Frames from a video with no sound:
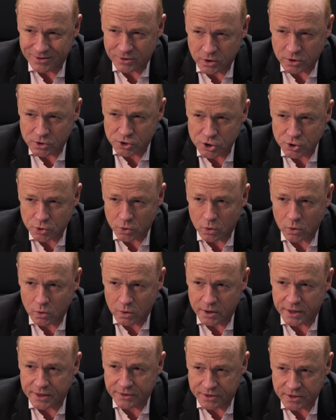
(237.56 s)

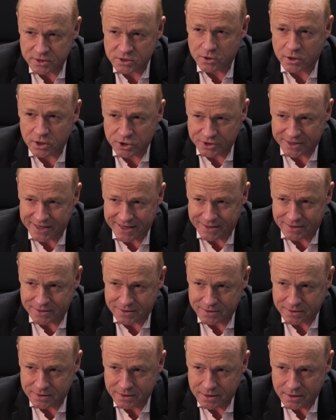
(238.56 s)
control in the surgeon hand,
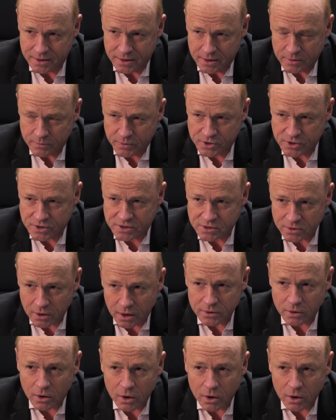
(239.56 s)
which is not